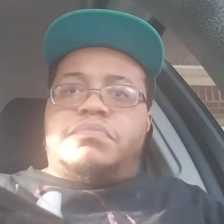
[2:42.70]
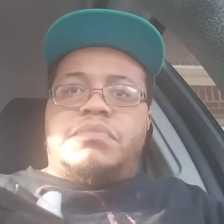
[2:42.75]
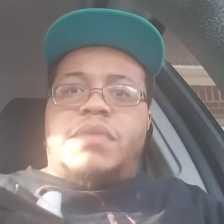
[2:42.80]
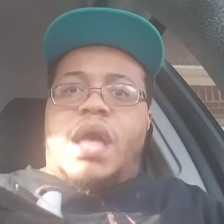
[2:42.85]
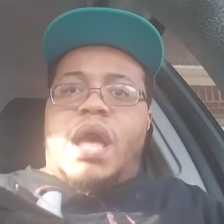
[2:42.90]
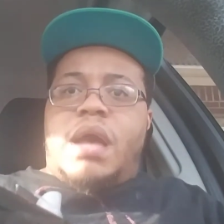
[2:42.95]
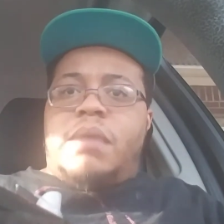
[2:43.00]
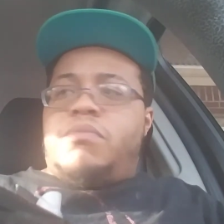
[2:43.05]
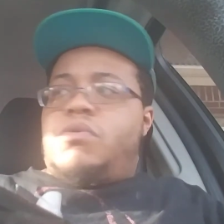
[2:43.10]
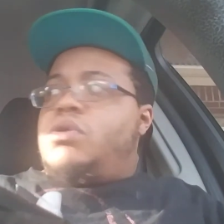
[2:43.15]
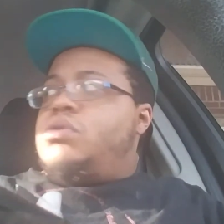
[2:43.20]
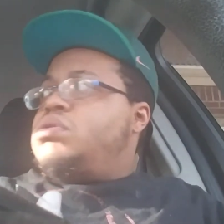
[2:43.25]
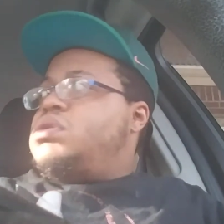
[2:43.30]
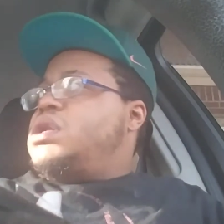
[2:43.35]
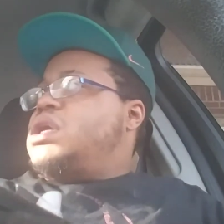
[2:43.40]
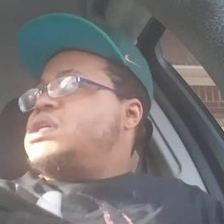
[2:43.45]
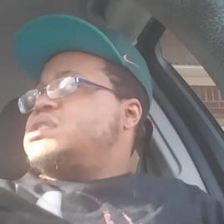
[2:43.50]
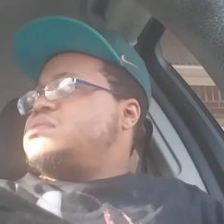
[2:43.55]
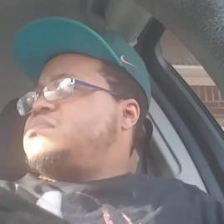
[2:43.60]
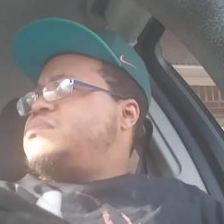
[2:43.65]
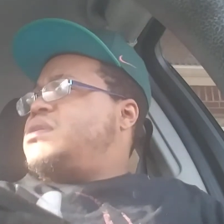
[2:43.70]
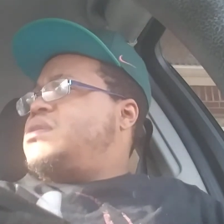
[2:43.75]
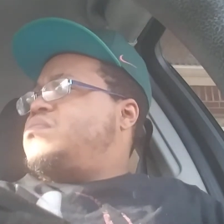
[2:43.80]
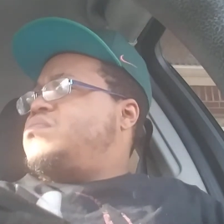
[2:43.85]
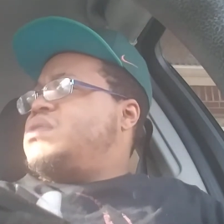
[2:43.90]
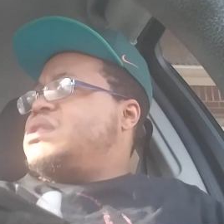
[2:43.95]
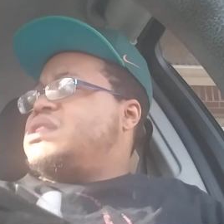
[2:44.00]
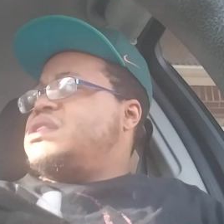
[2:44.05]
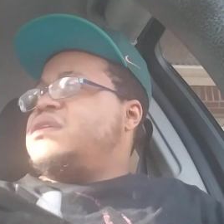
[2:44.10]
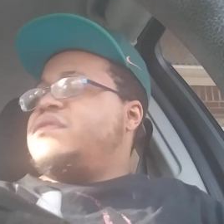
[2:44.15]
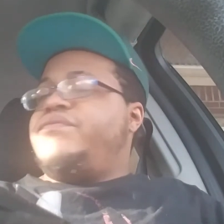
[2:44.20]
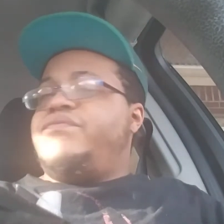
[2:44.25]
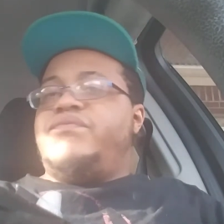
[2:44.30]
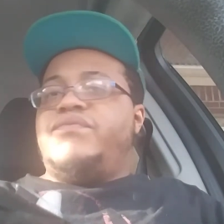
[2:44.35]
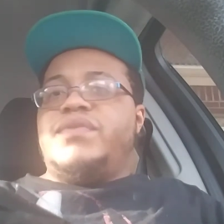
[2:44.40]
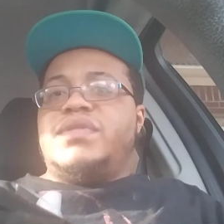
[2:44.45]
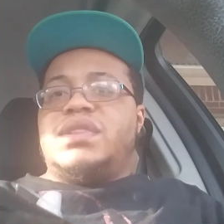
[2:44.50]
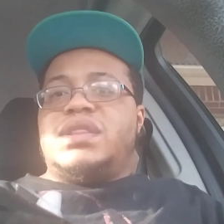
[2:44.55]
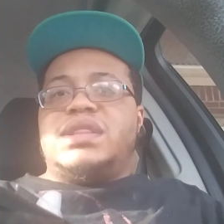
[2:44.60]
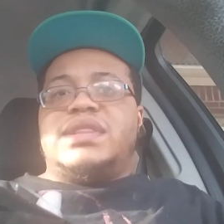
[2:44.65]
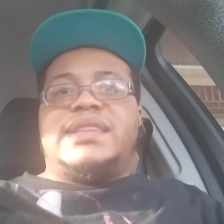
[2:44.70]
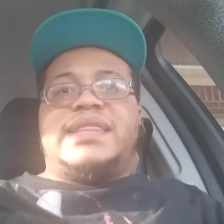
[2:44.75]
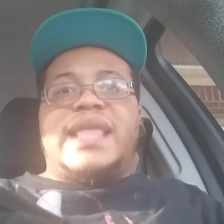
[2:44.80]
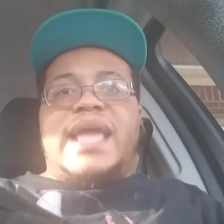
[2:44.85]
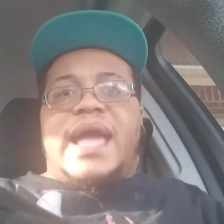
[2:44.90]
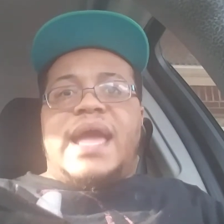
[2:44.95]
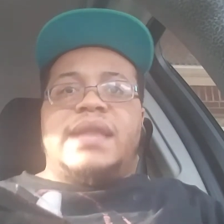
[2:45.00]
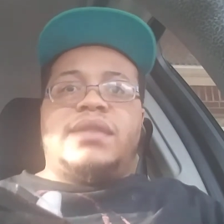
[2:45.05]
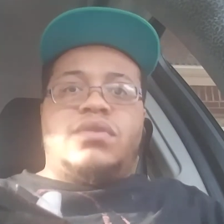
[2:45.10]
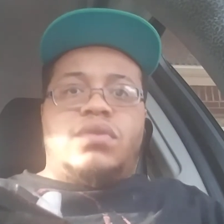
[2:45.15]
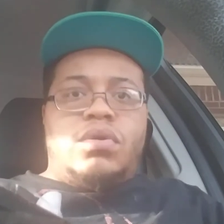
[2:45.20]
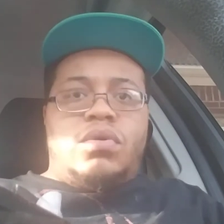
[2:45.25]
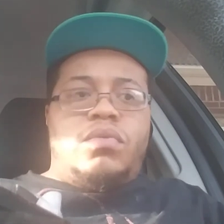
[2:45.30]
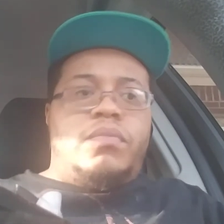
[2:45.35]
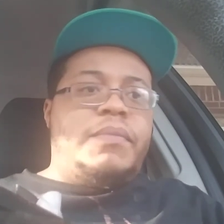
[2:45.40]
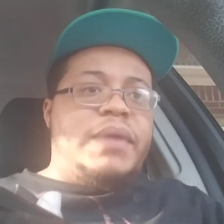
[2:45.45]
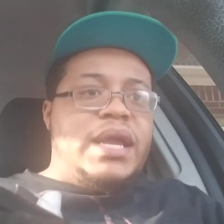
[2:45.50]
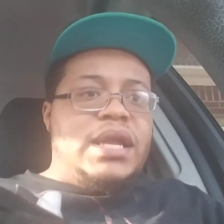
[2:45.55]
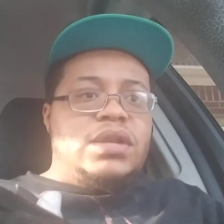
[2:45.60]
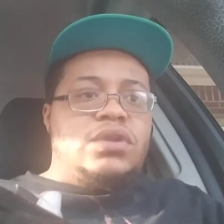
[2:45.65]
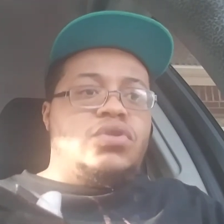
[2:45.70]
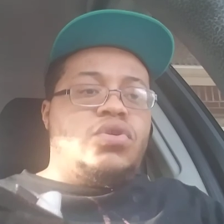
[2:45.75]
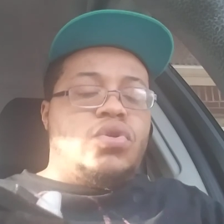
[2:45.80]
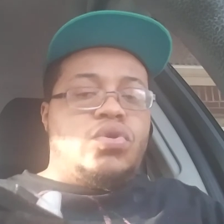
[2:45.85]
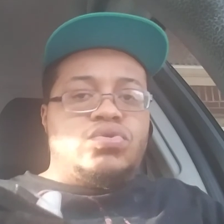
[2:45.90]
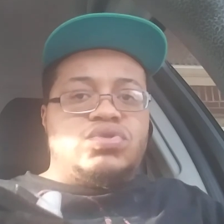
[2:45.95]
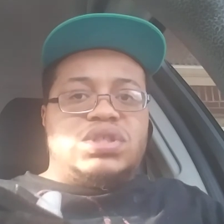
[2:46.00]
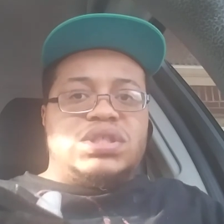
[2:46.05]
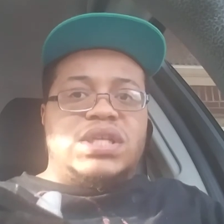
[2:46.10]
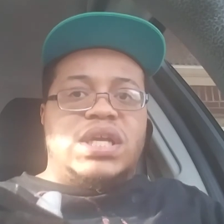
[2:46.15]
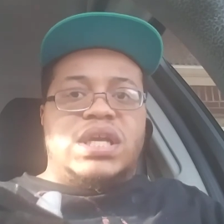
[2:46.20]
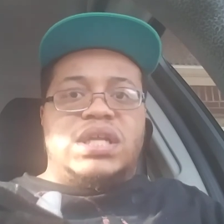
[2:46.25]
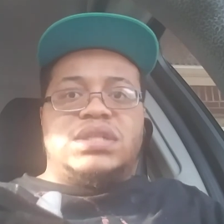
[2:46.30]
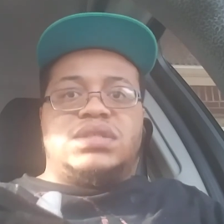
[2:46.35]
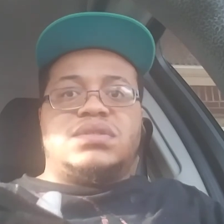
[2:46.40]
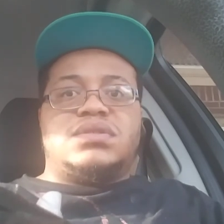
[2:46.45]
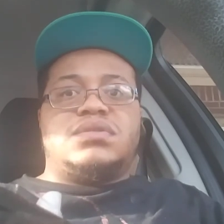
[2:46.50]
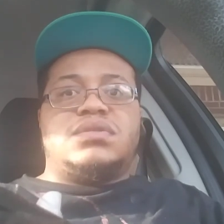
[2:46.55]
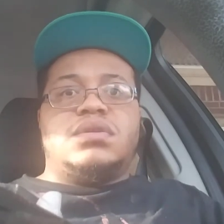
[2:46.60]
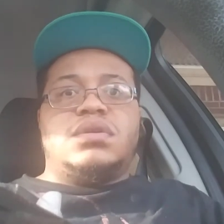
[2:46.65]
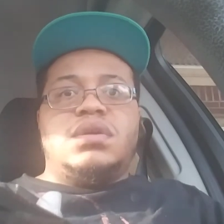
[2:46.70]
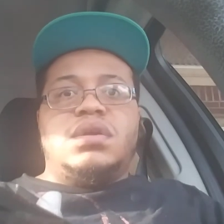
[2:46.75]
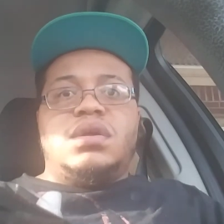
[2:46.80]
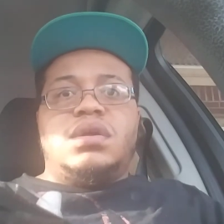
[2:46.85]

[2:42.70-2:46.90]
I'm going nuts. I'm like, what the That don't make no sense.